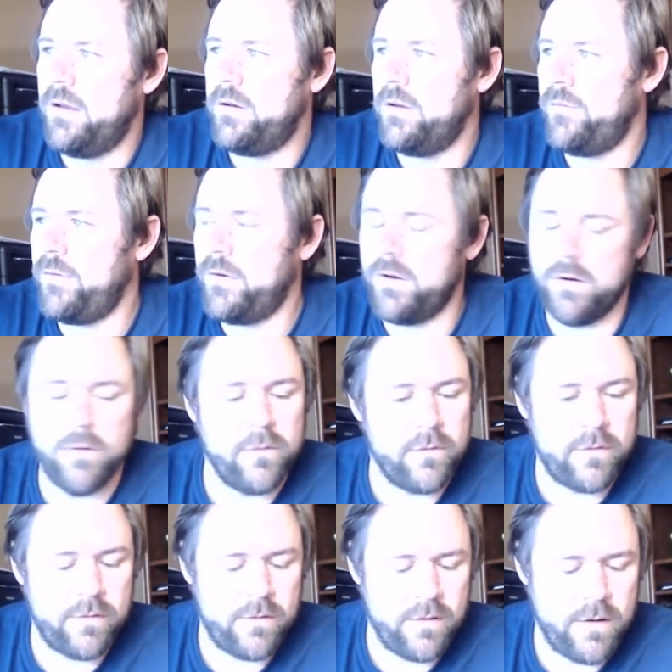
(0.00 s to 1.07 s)
to if you
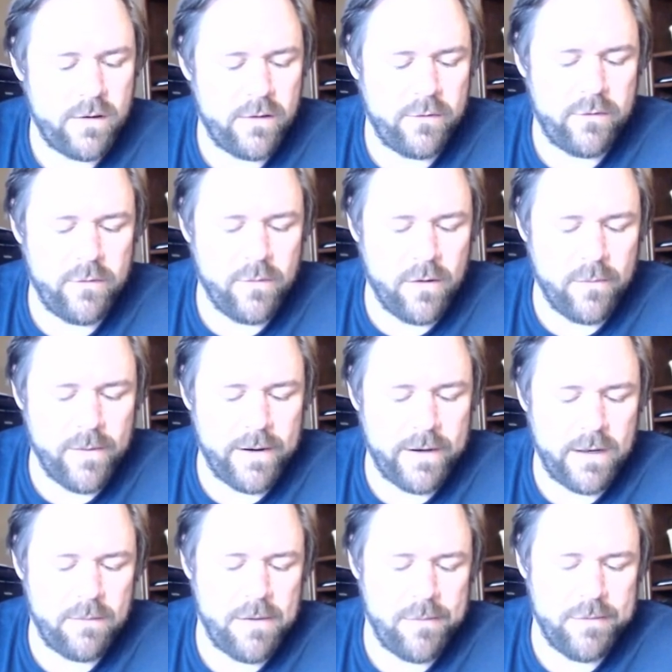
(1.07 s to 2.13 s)
don't uh, do
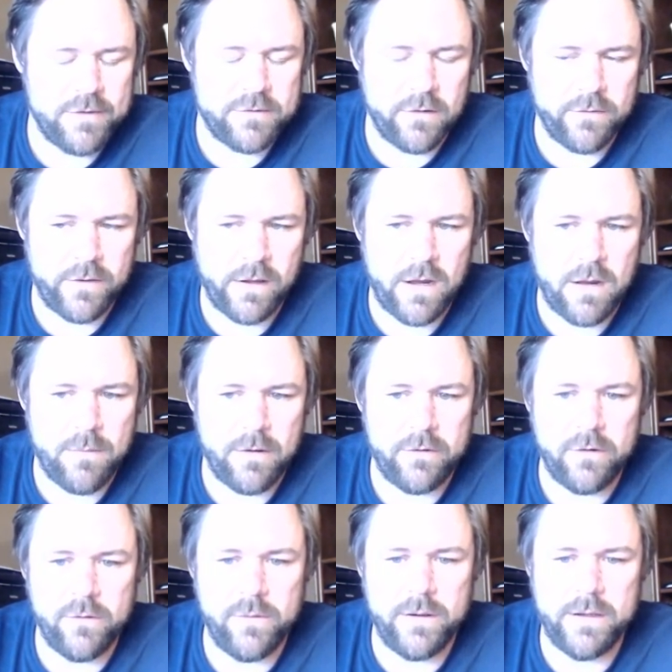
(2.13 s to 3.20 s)
already, maybe to start thinking about
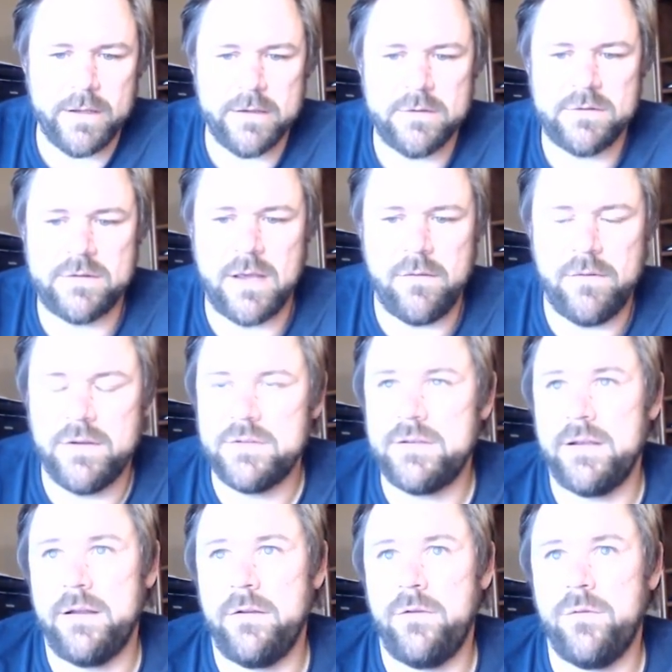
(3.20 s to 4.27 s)
doing is saving
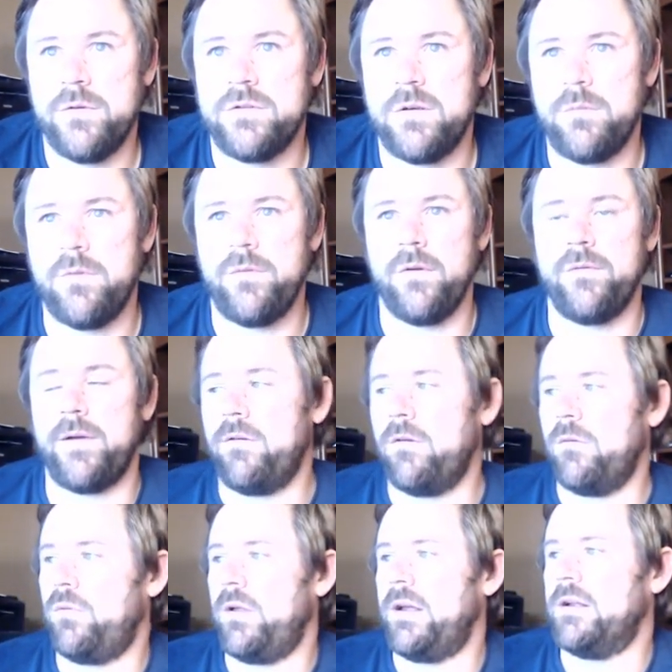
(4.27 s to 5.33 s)
seeds for some of your
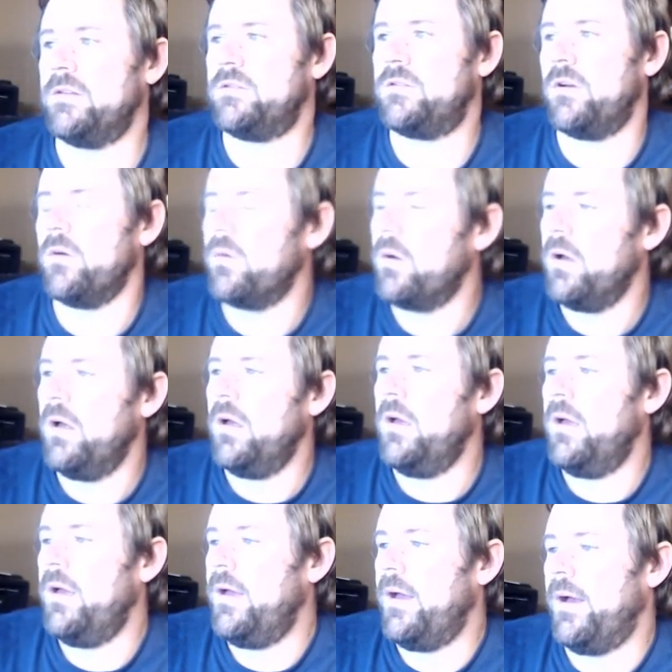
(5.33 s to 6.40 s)
favorite plants. So
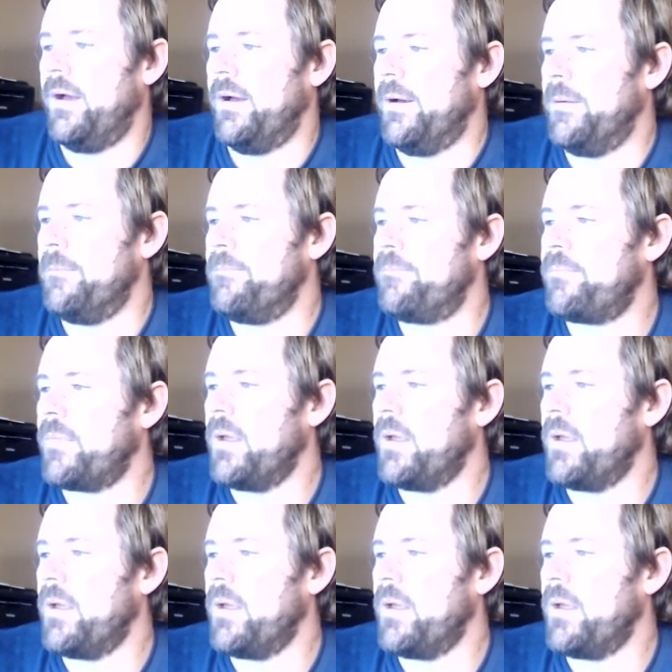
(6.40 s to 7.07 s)
um,